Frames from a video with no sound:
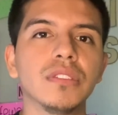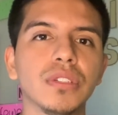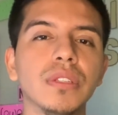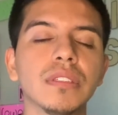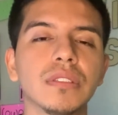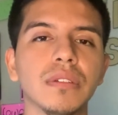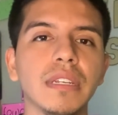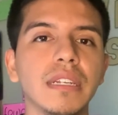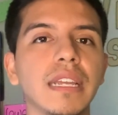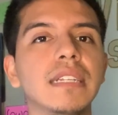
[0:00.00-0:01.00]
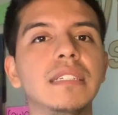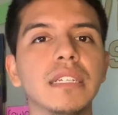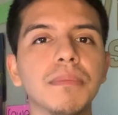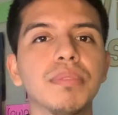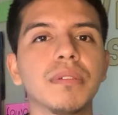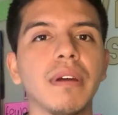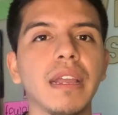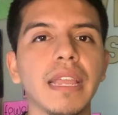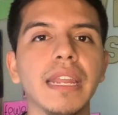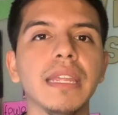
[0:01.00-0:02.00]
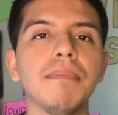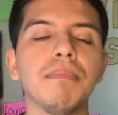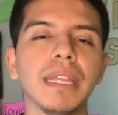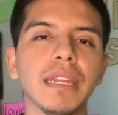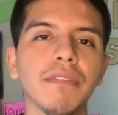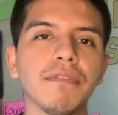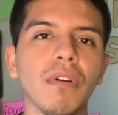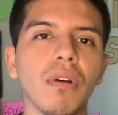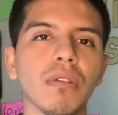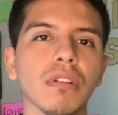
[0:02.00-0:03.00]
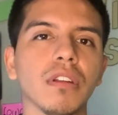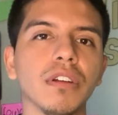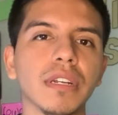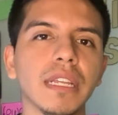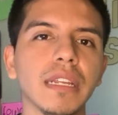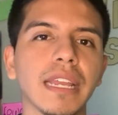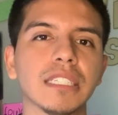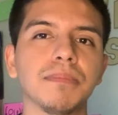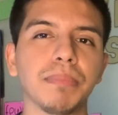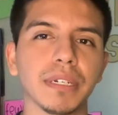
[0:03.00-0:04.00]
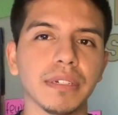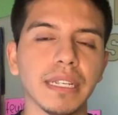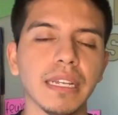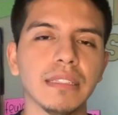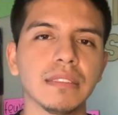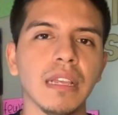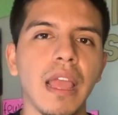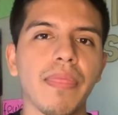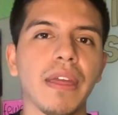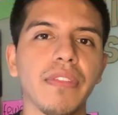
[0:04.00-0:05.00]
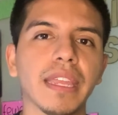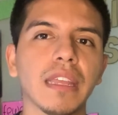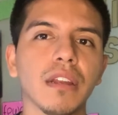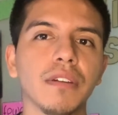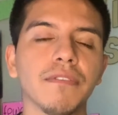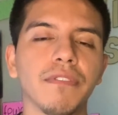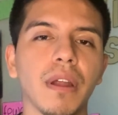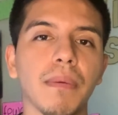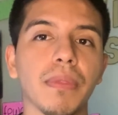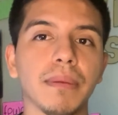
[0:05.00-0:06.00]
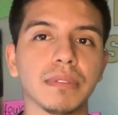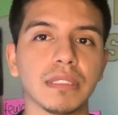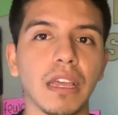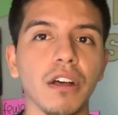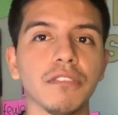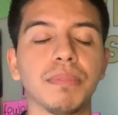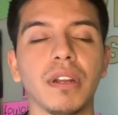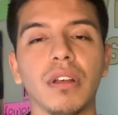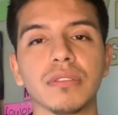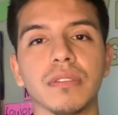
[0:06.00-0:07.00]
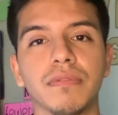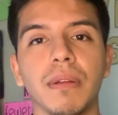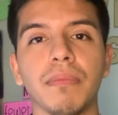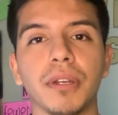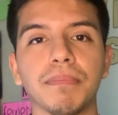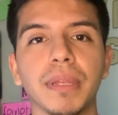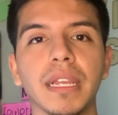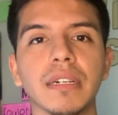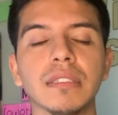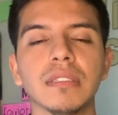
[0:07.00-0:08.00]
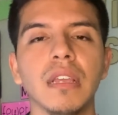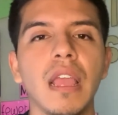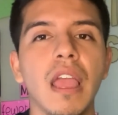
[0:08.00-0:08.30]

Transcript: To the student, it didn't provide any meaningful learning experience that they can learn from themselves, but also from their peers.